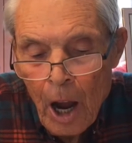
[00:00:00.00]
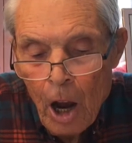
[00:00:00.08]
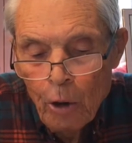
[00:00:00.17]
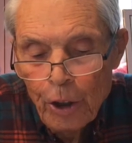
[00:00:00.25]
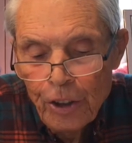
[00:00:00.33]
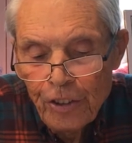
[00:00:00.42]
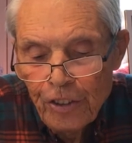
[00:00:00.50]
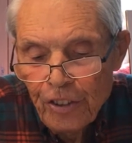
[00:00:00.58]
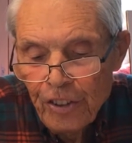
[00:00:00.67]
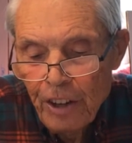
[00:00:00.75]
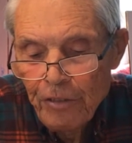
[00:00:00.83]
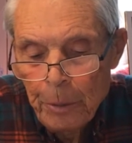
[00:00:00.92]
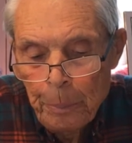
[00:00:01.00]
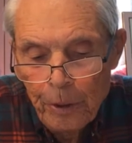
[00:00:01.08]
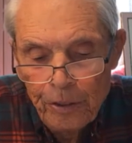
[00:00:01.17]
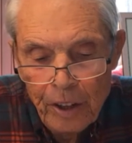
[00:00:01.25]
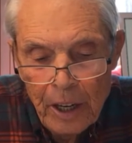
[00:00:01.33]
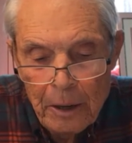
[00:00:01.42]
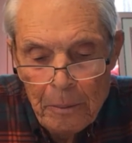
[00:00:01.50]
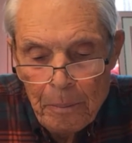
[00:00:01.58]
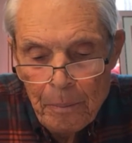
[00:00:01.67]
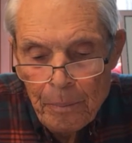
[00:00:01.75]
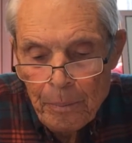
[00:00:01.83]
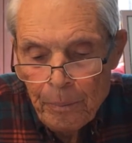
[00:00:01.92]
Only 7%
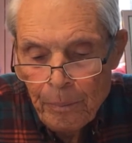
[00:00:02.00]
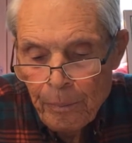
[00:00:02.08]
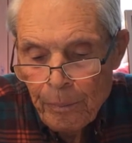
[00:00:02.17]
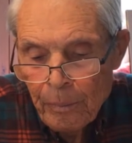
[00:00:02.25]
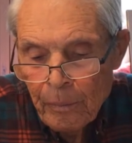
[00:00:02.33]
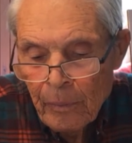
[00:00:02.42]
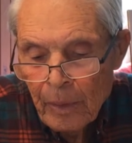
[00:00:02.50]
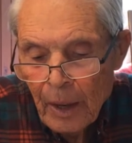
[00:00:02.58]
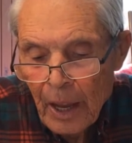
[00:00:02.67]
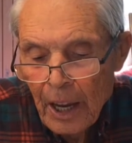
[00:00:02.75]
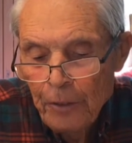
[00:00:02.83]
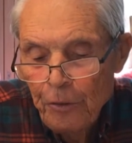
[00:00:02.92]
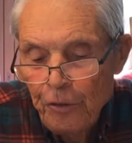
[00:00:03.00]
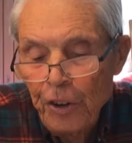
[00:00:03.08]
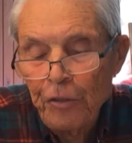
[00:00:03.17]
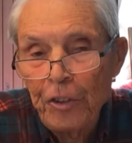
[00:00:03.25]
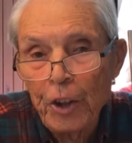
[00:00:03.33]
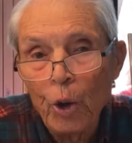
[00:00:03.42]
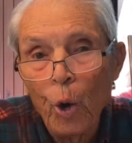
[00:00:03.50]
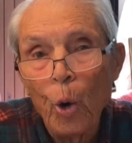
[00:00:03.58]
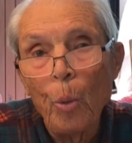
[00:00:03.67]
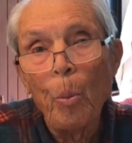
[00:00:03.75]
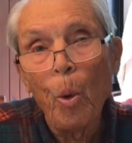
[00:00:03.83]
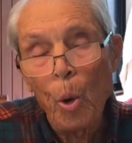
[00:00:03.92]
had 50
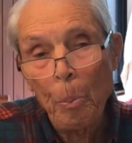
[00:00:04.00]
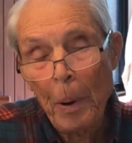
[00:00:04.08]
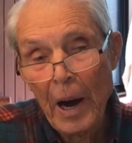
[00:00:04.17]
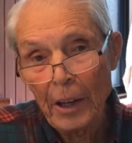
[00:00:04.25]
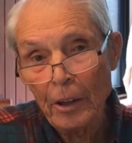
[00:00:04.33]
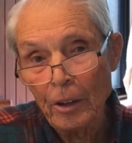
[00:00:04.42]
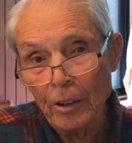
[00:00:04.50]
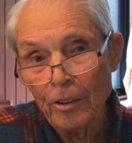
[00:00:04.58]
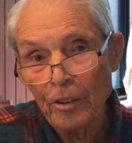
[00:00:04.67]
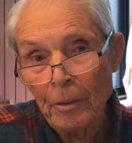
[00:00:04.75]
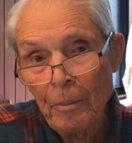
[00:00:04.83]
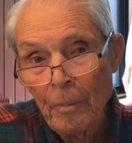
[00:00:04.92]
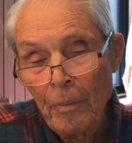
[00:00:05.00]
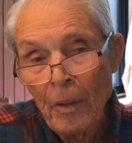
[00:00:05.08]
or more partners.